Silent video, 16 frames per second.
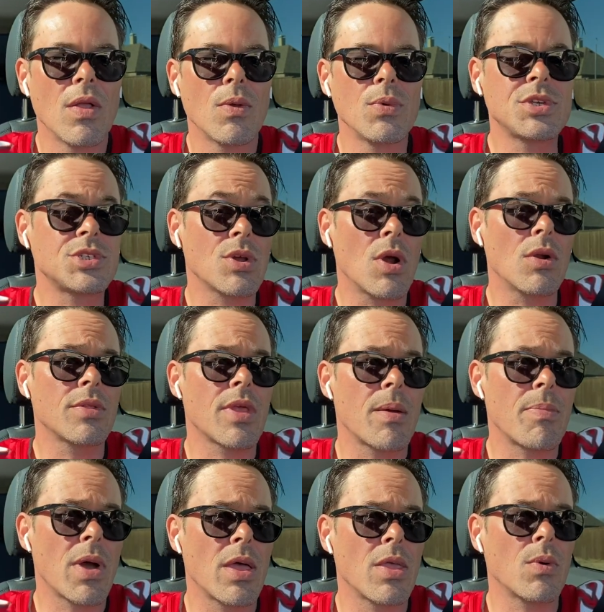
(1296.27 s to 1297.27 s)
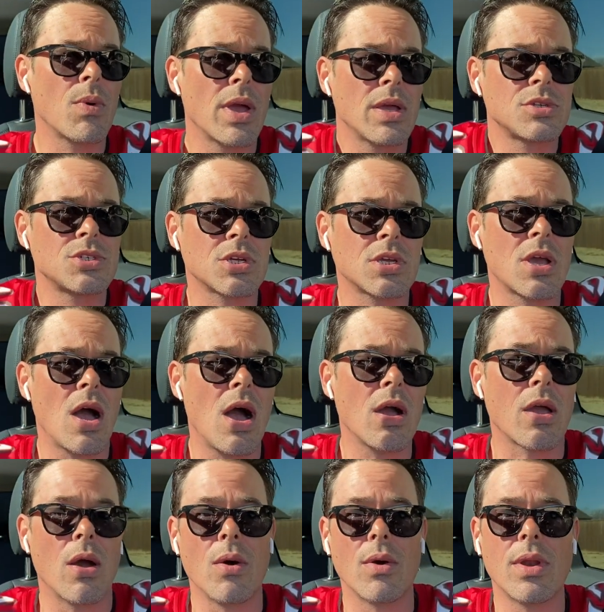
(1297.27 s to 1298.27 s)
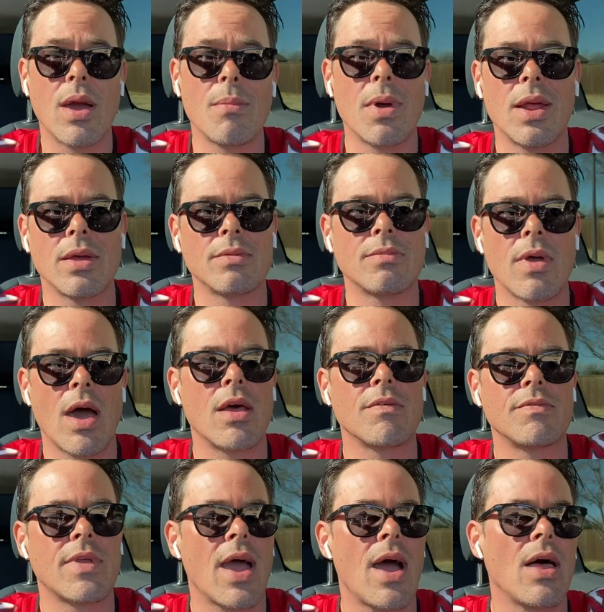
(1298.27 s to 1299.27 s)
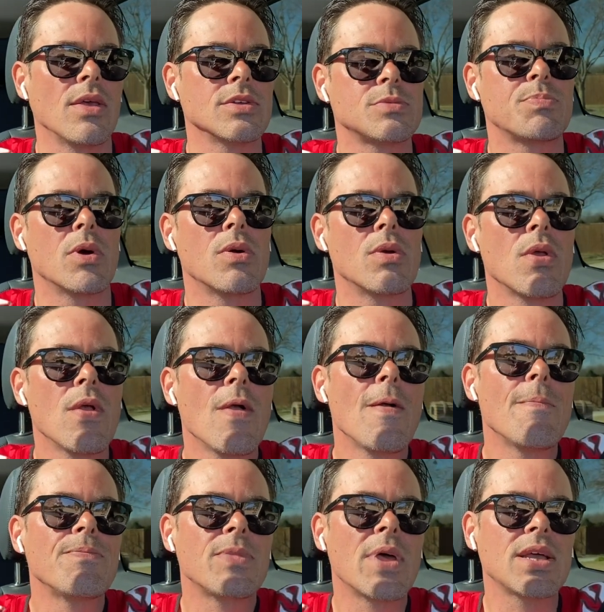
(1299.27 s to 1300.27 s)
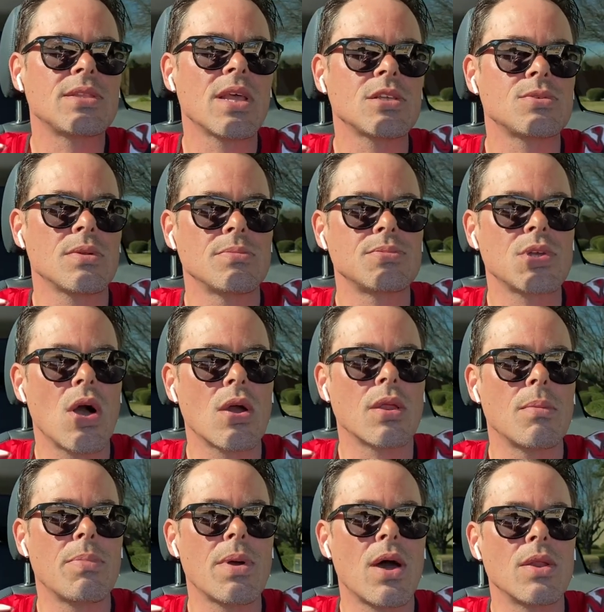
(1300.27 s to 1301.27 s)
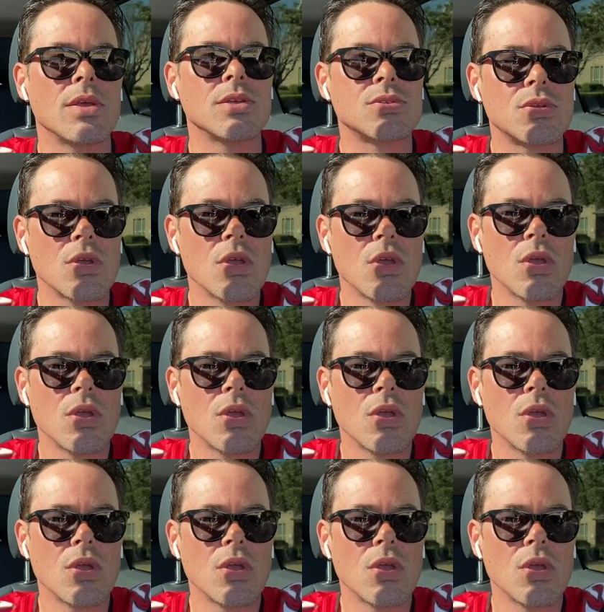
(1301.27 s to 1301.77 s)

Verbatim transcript: We started that, by the way, in Chicago, and I'm out of, out of Dallas, but that, that's what I'm talking about is,